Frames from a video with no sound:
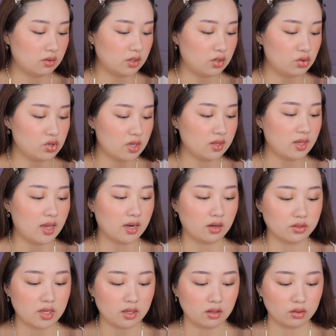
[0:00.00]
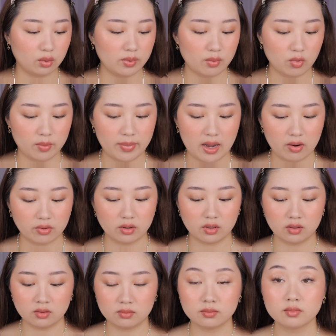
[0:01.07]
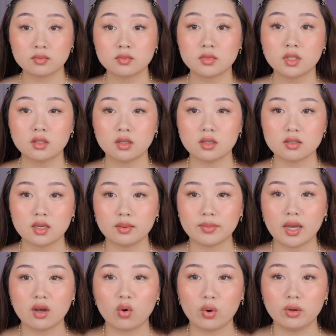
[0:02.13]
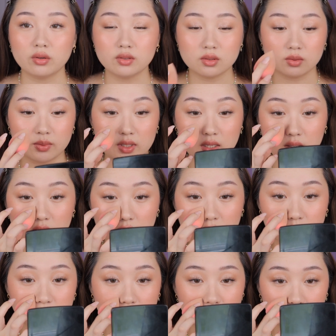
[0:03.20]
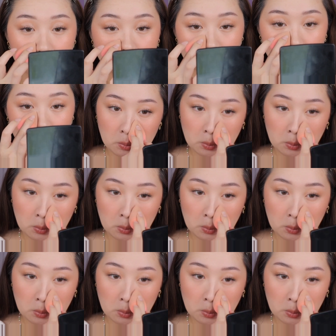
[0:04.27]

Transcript: then usually at the end, I'll take a little bit more powder because like my oils will be kind of coming through.